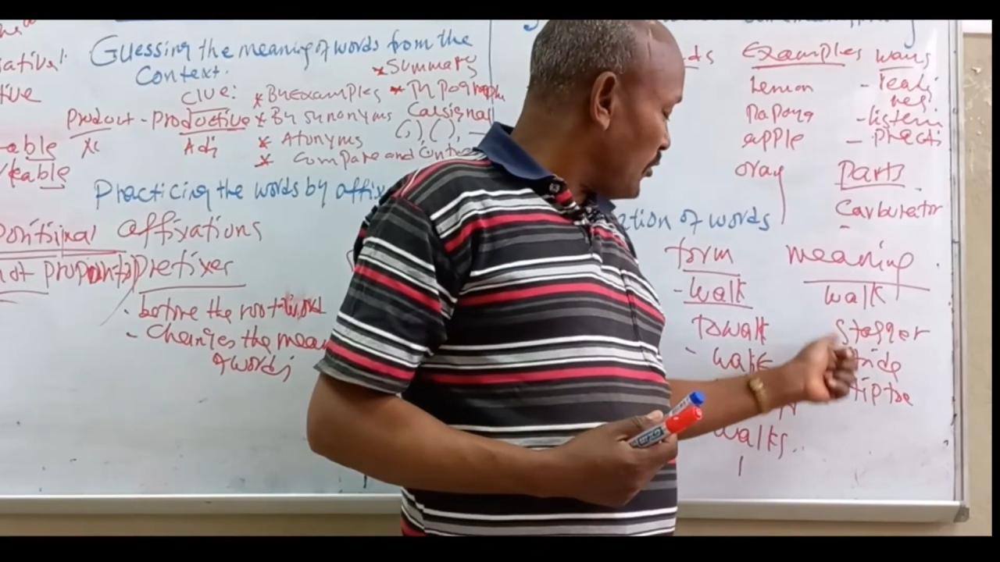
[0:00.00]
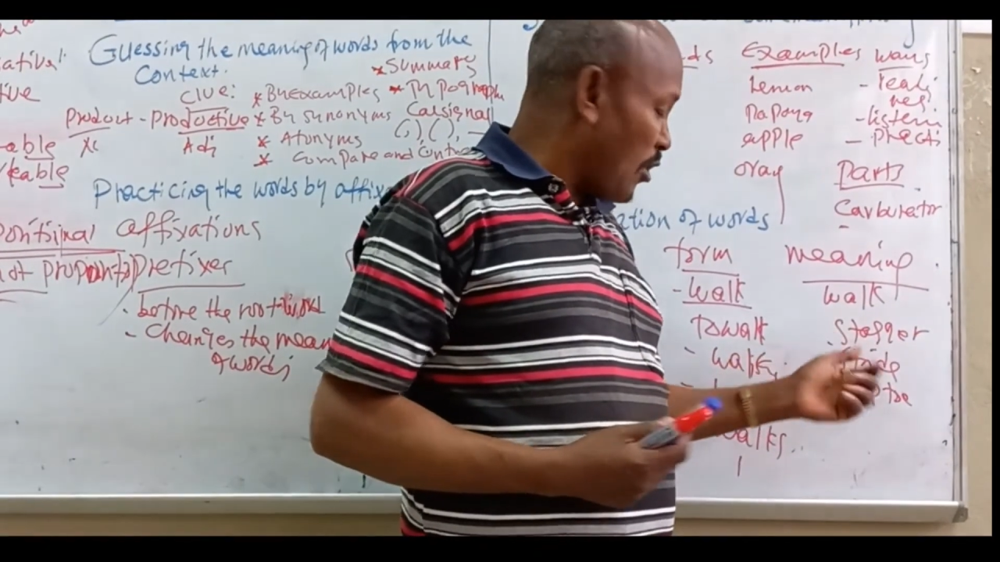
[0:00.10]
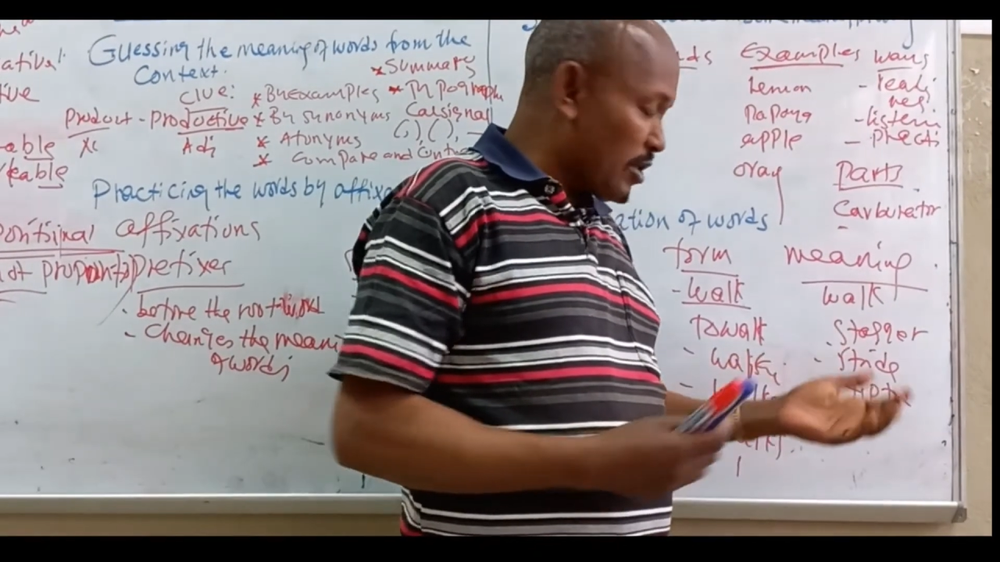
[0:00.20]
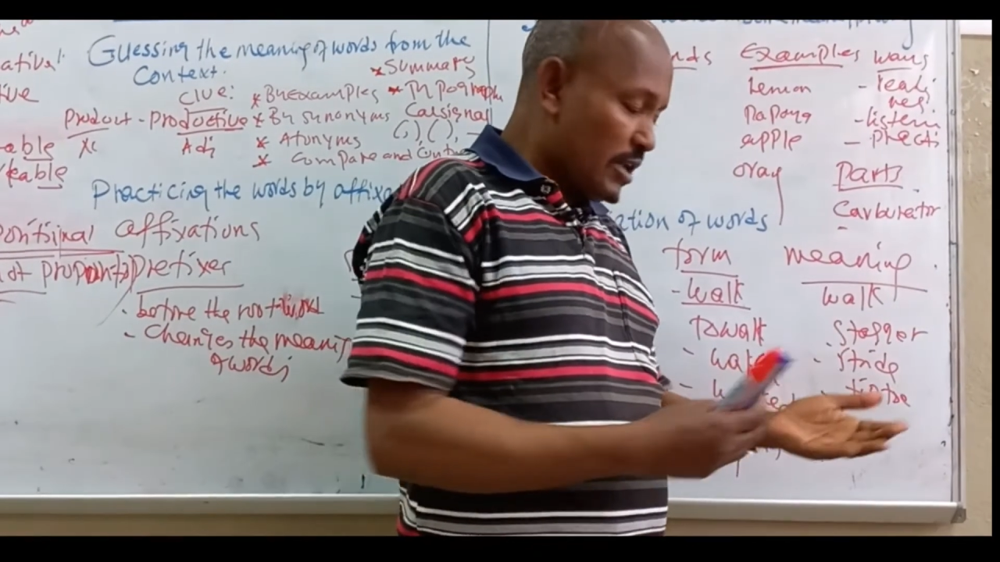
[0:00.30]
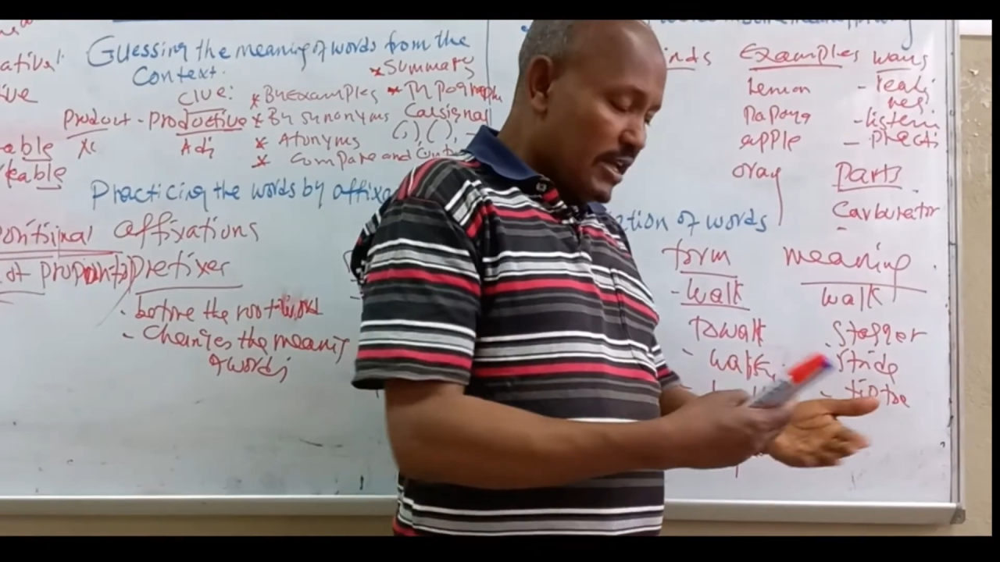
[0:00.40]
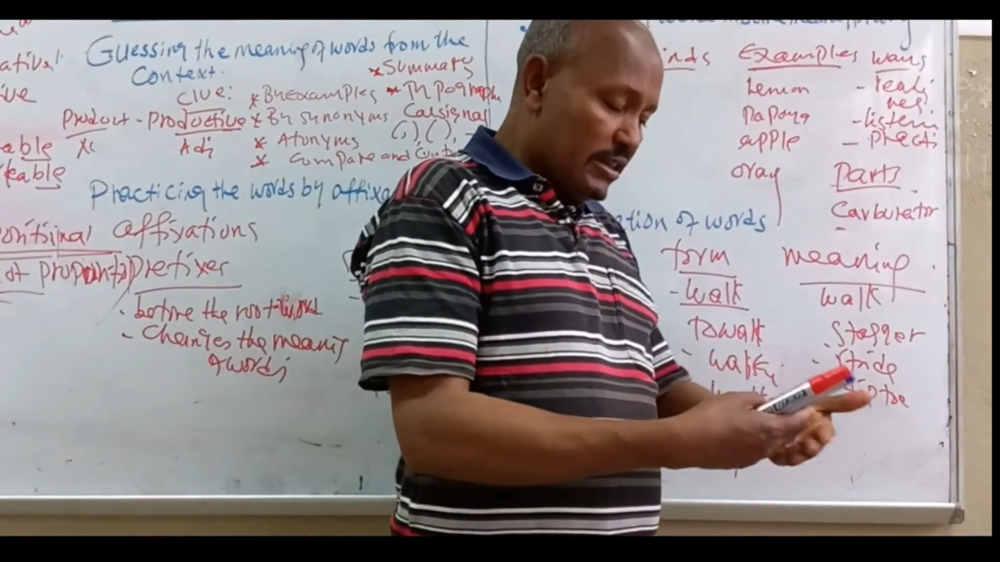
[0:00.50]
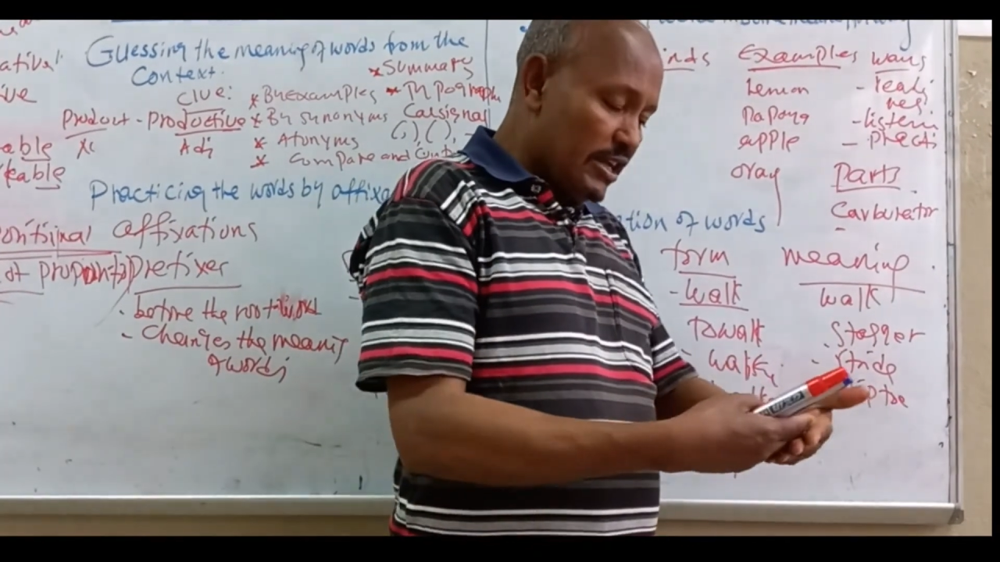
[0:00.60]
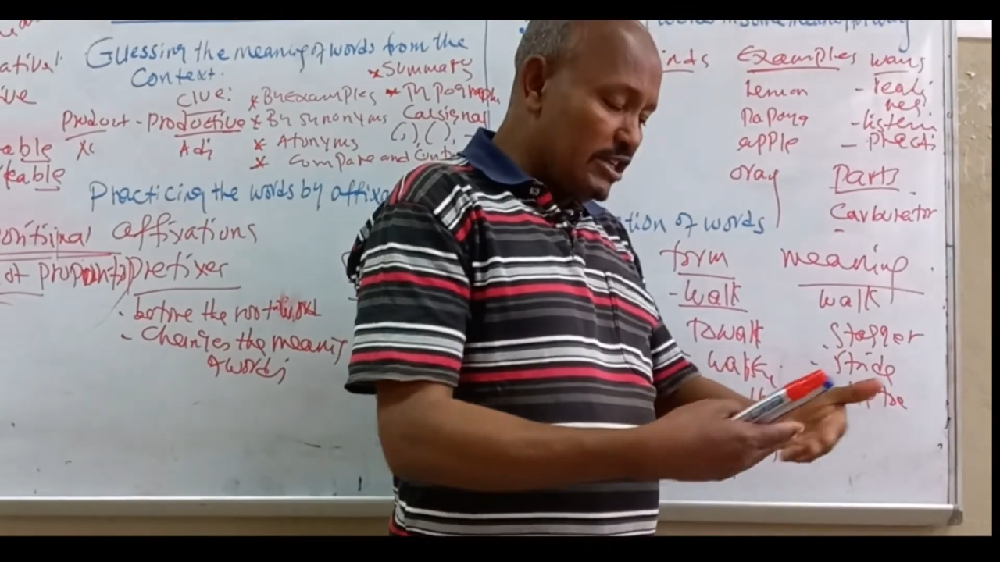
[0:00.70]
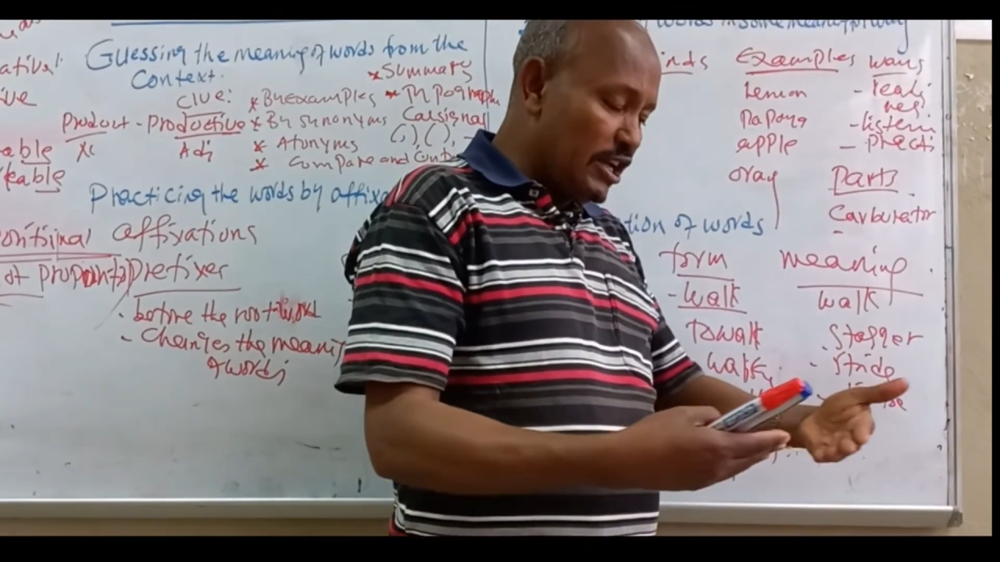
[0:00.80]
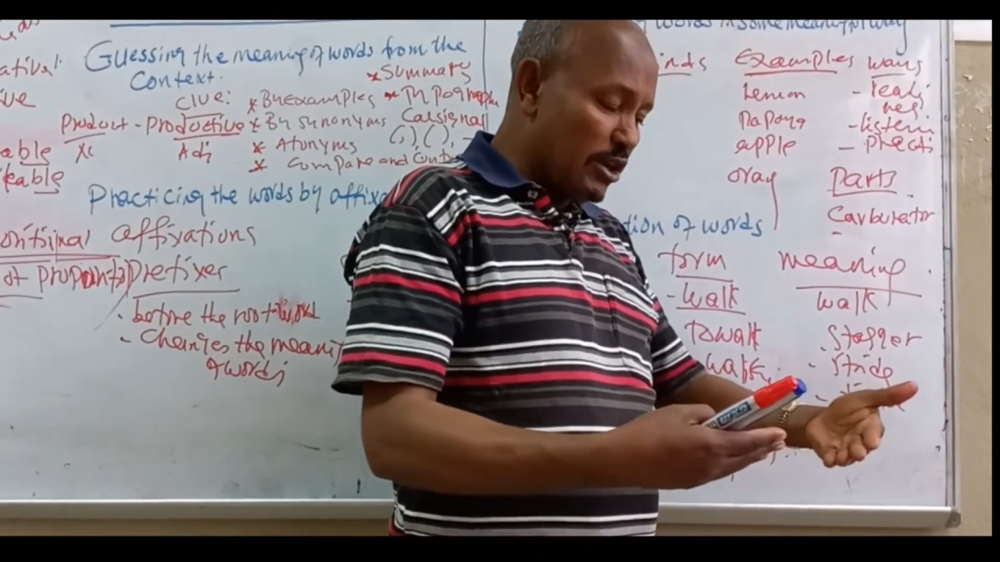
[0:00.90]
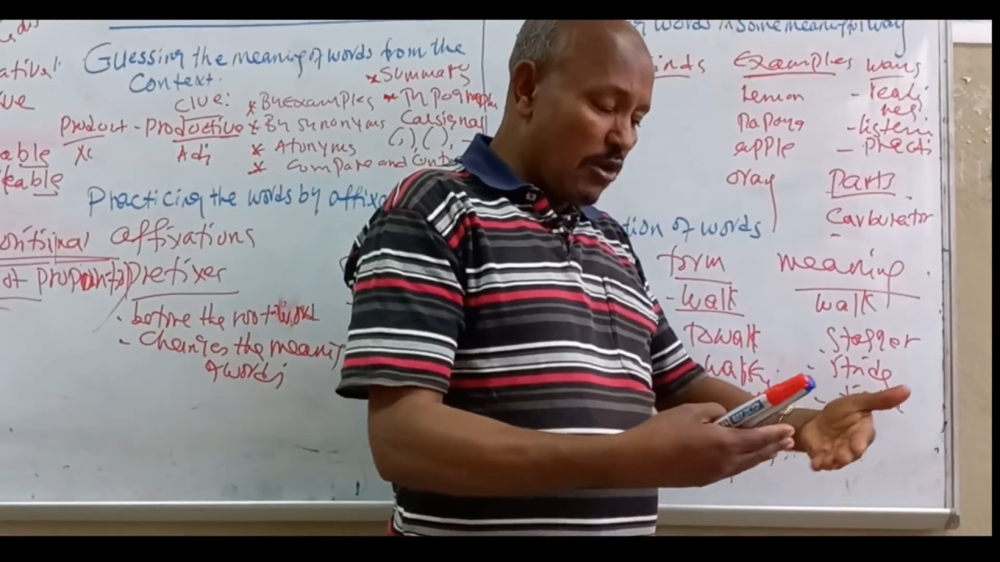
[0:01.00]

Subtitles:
or the degree